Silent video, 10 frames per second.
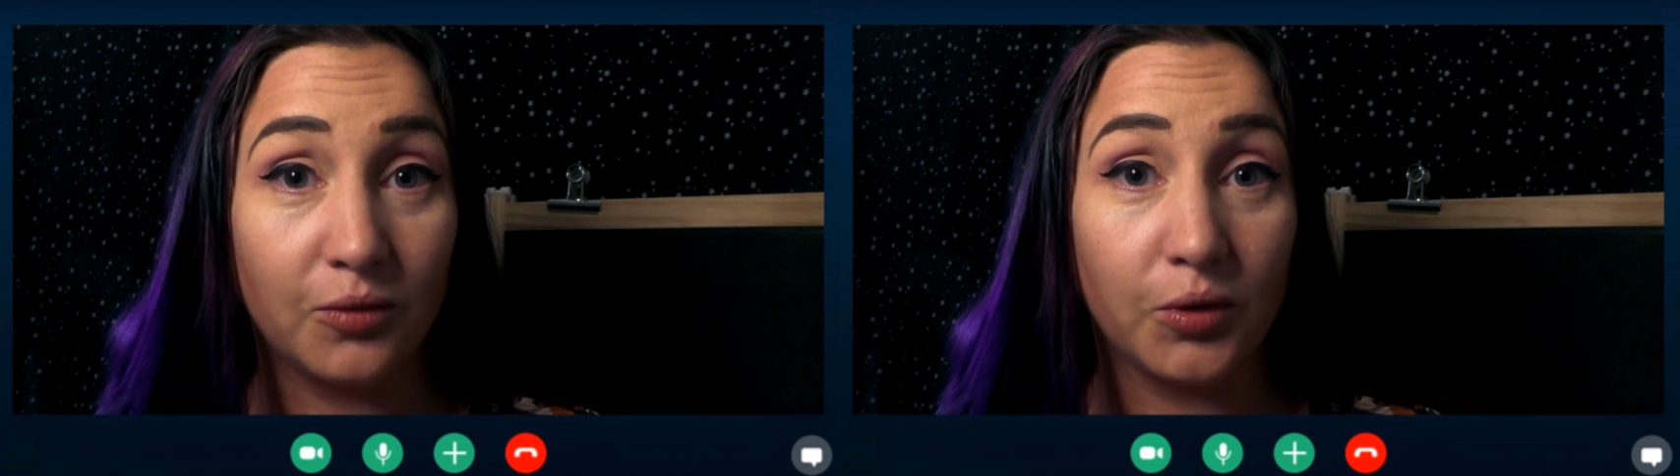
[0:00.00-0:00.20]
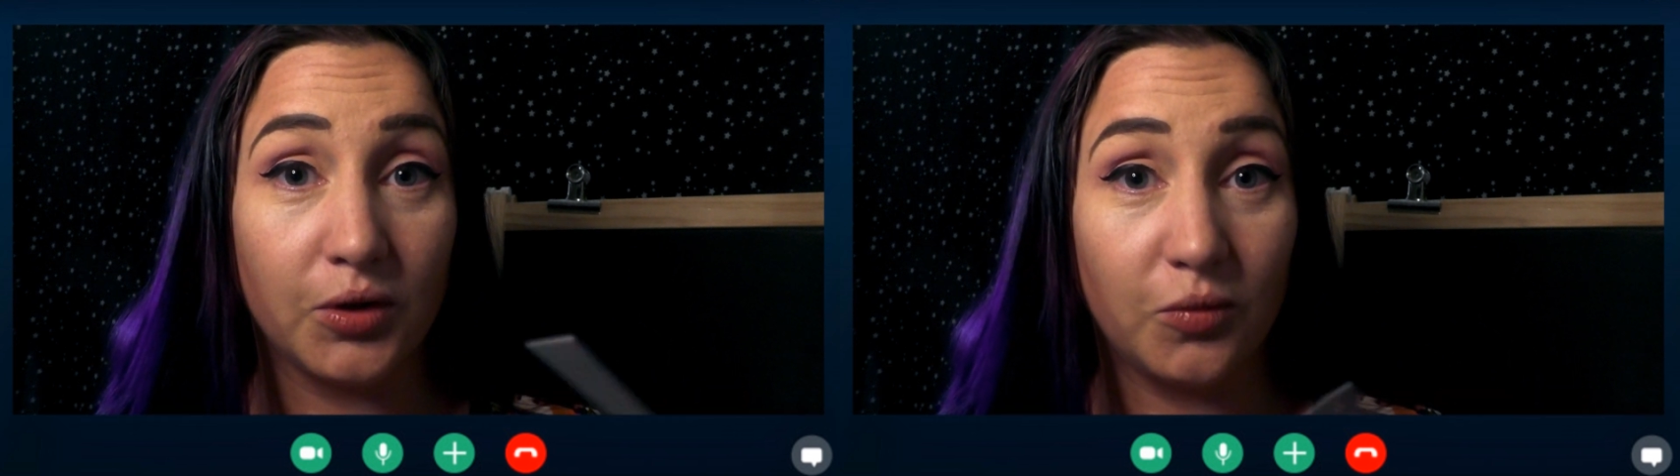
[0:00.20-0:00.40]

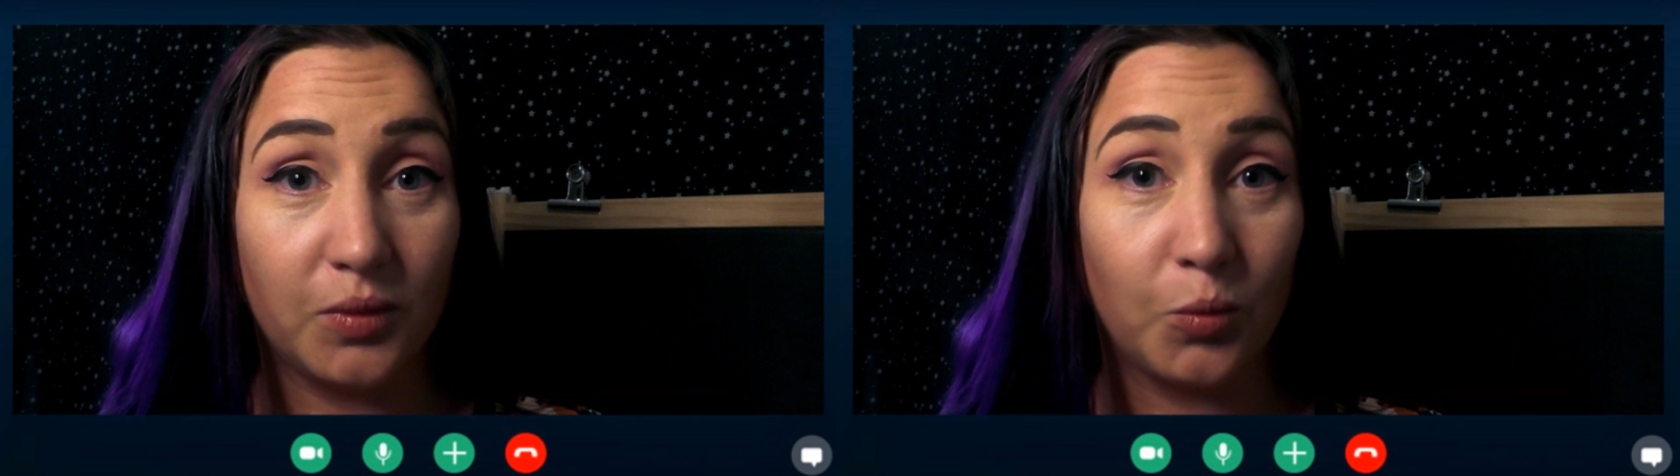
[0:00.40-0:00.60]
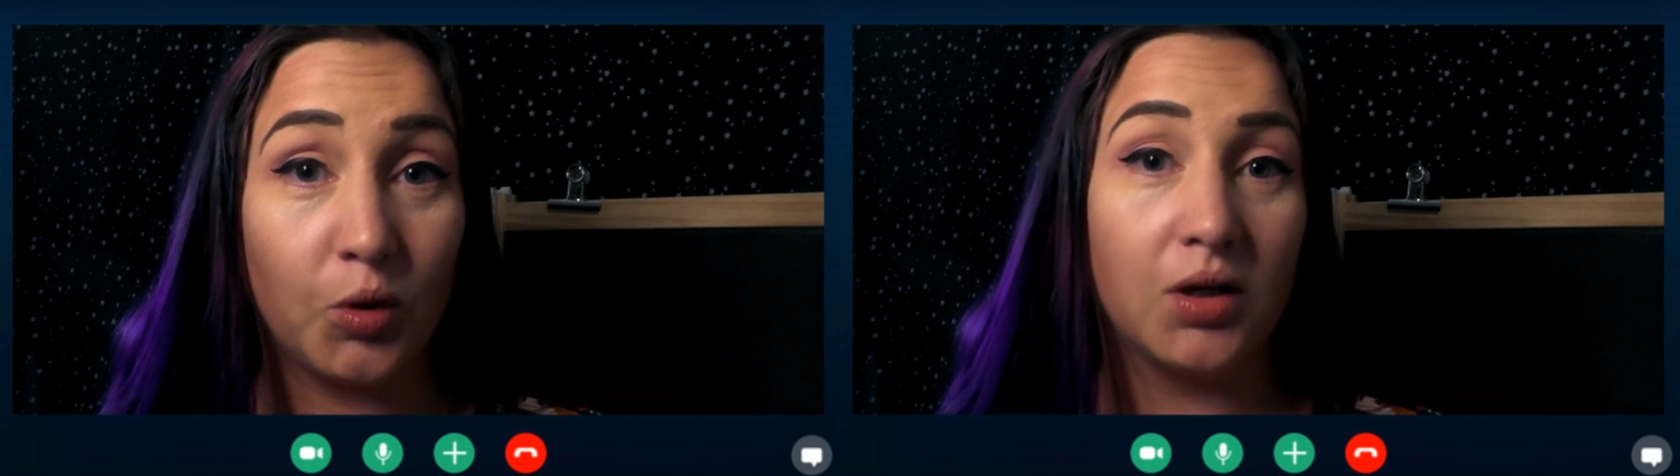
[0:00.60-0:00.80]
what you've
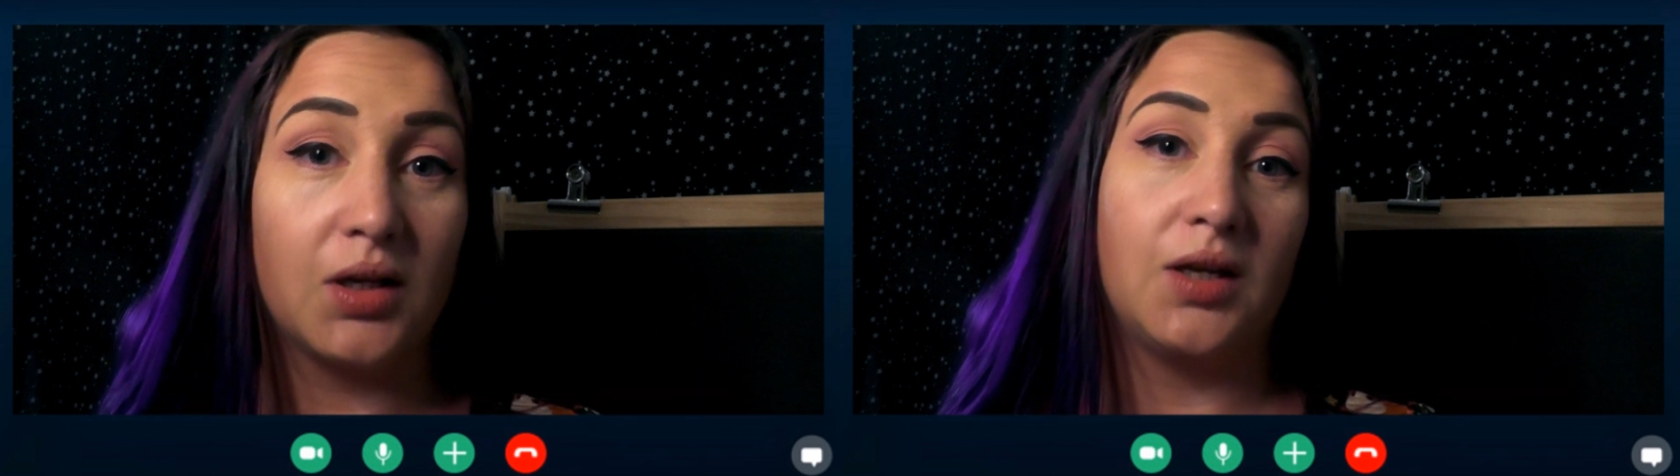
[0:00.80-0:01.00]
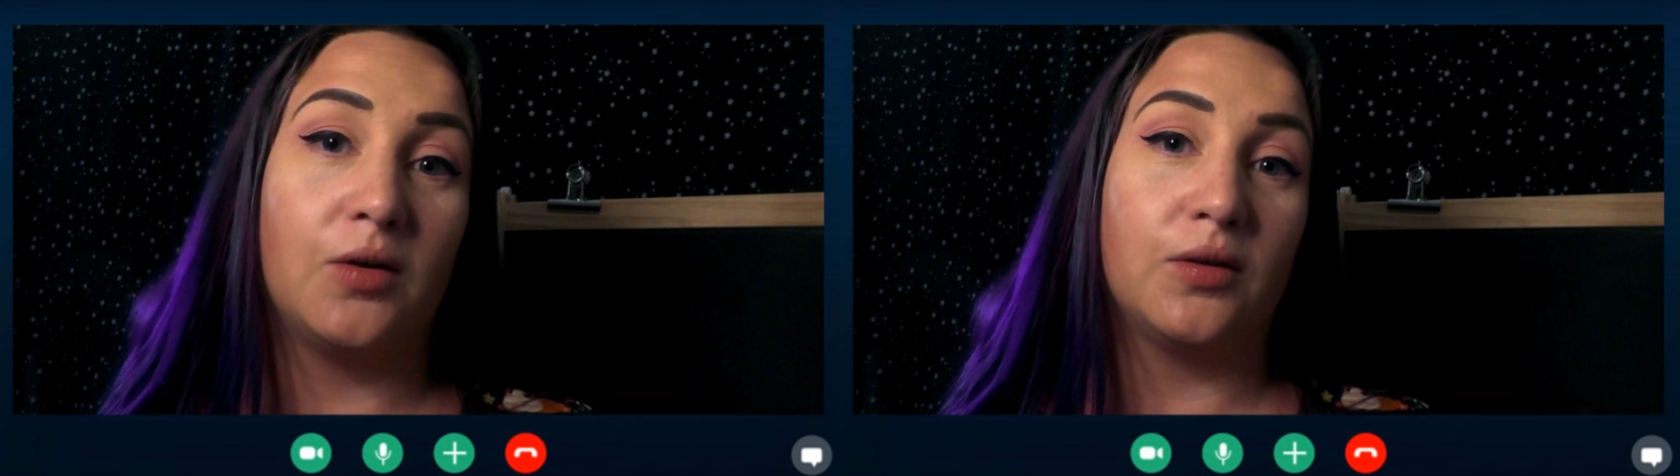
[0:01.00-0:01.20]
been
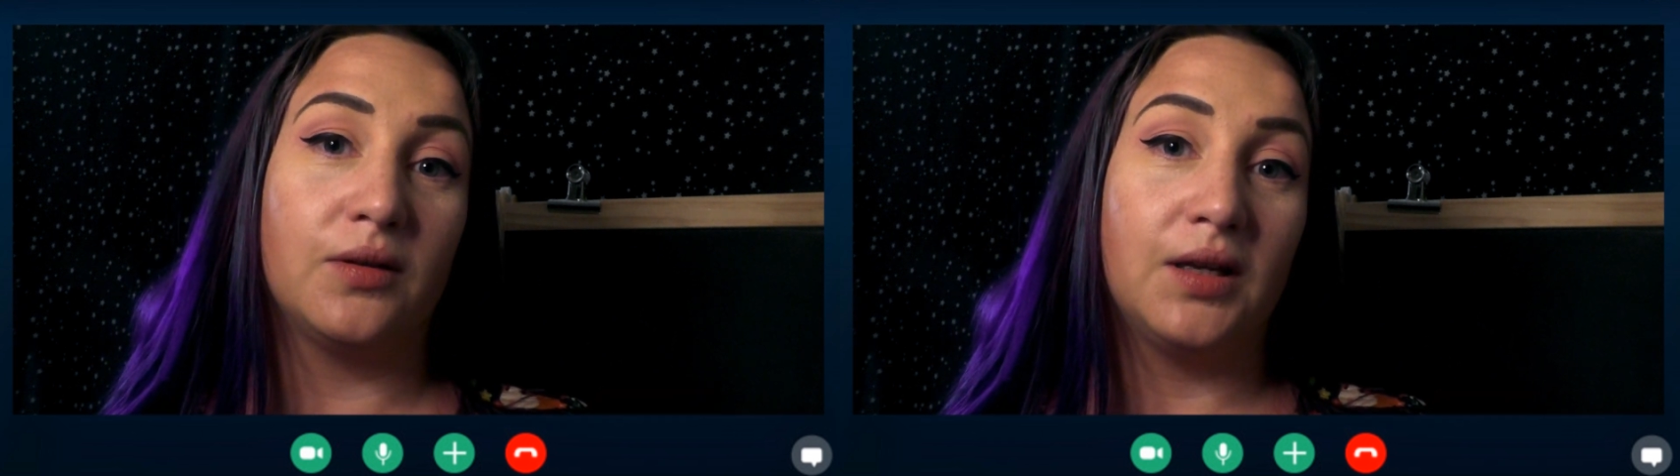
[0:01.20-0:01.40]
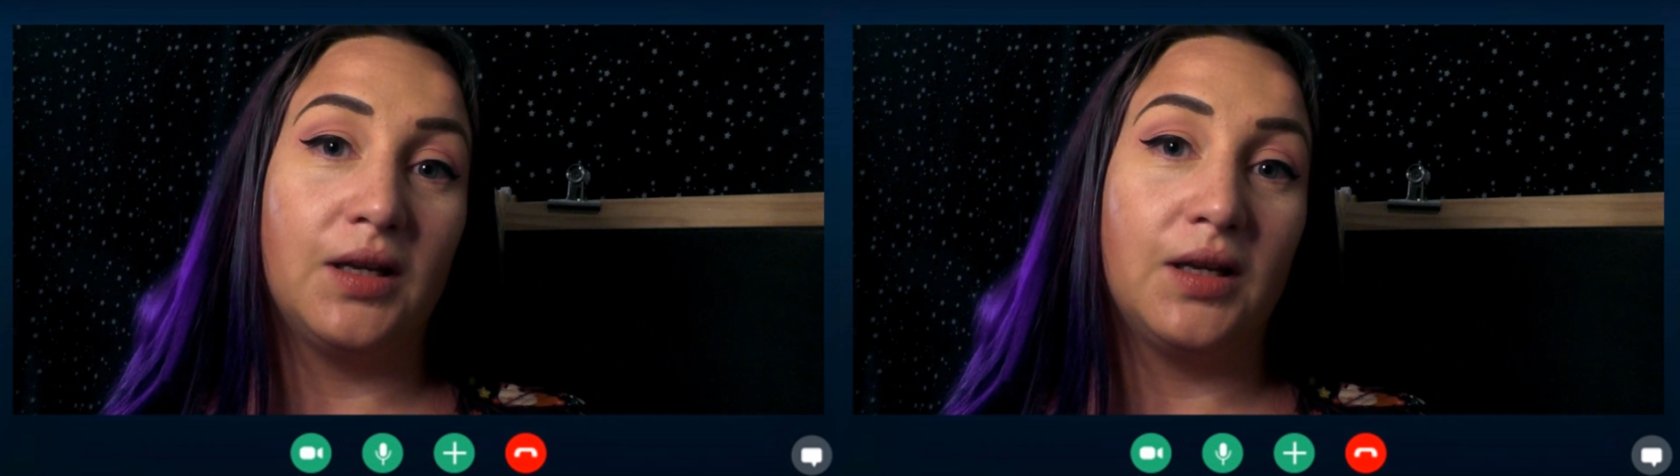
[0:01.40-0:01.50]
working on